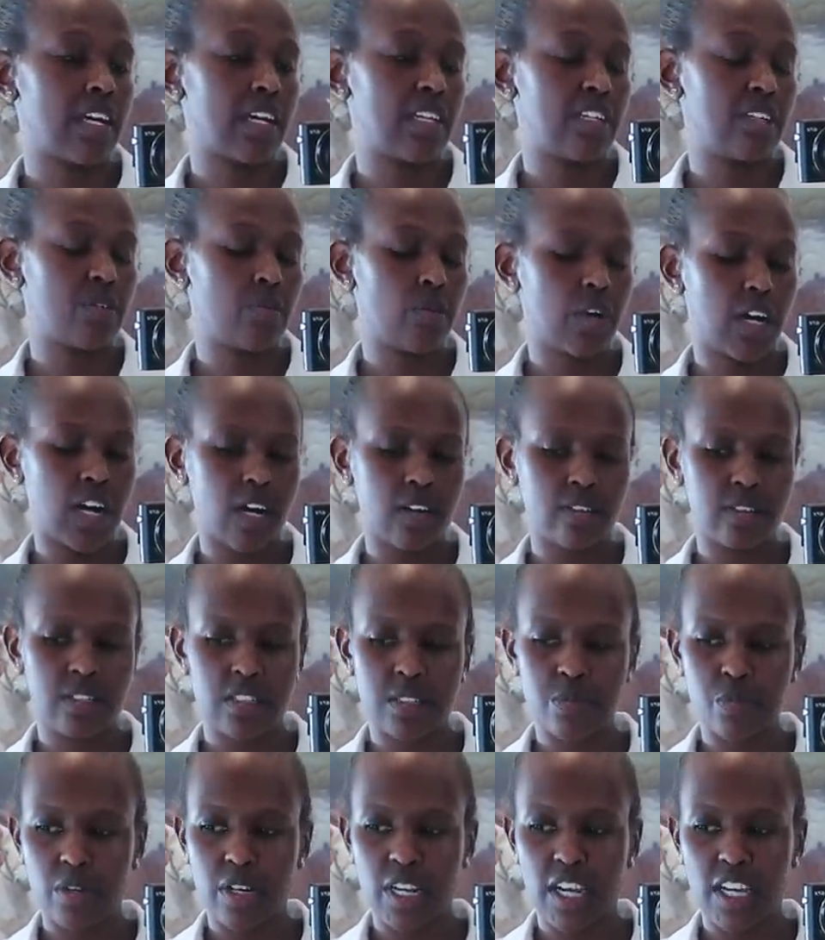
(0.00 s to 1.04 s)
I didn't work out
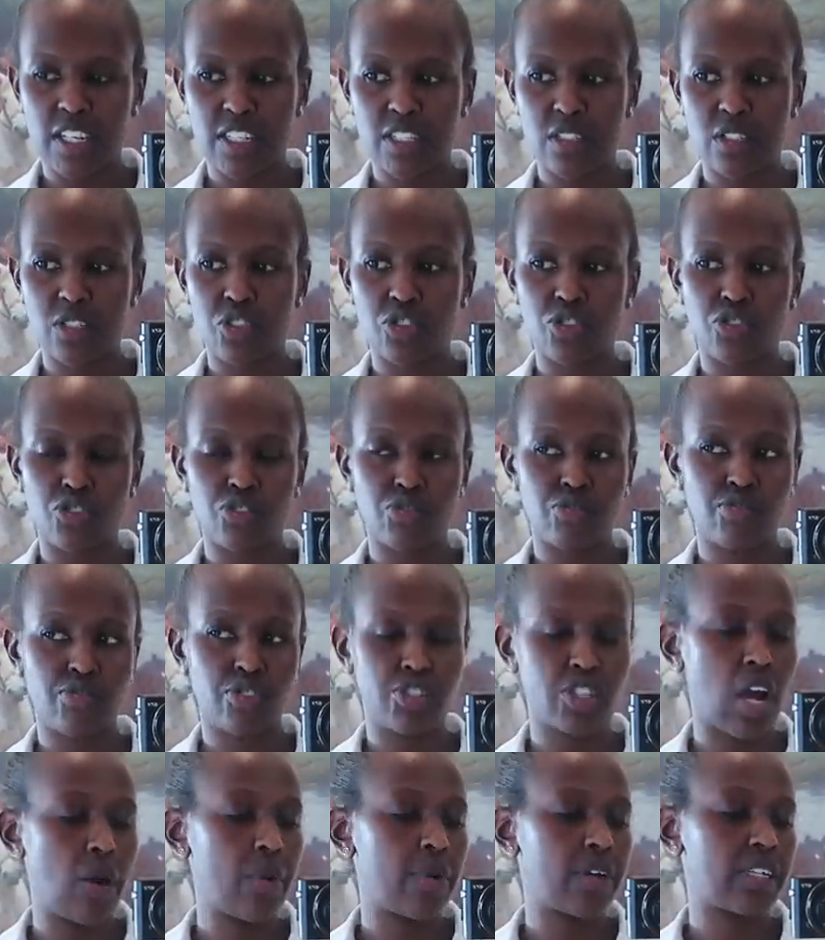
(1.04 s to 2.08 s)
this morning. I just
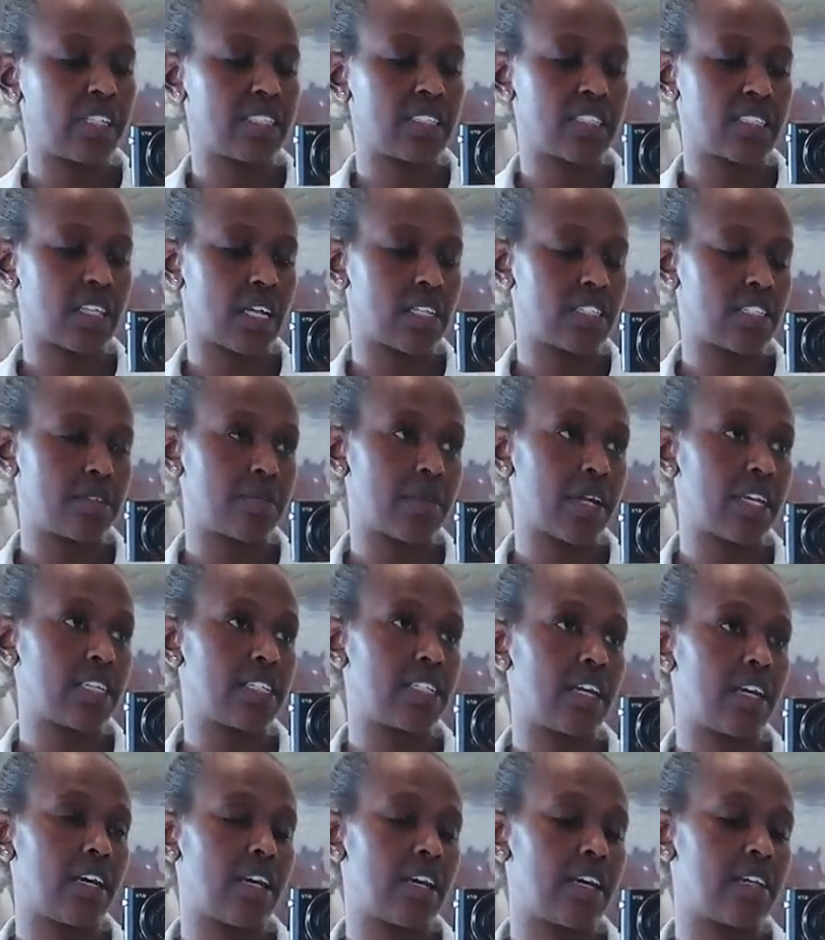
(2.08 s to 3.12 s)
showered and started my
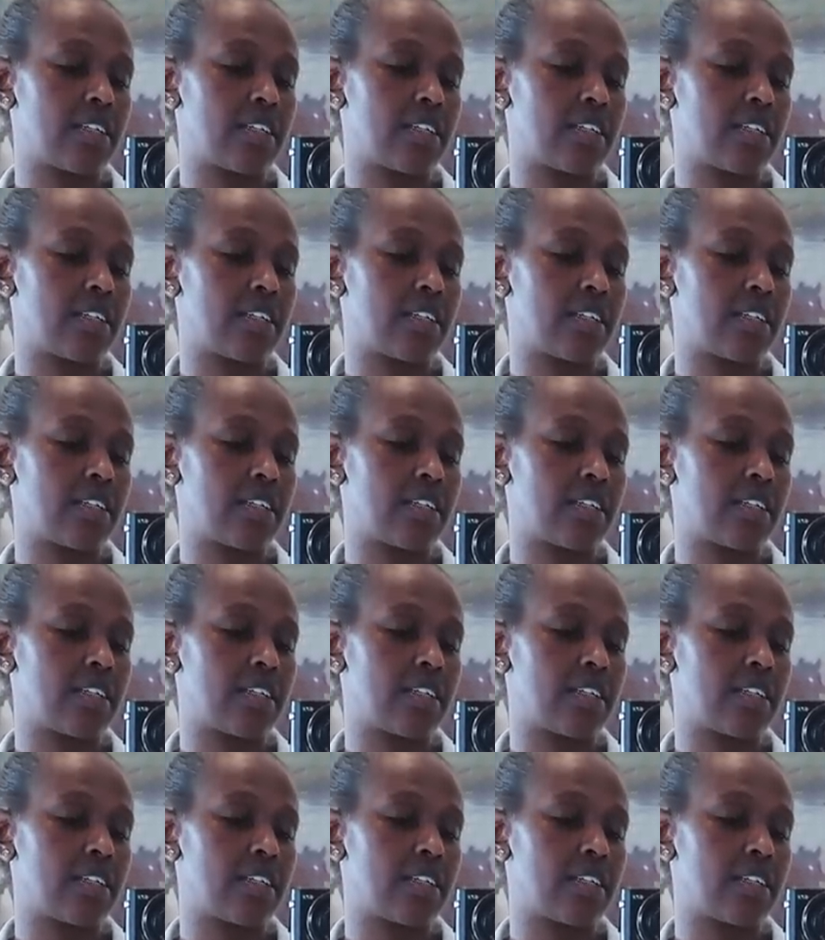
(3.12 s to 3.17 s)
day,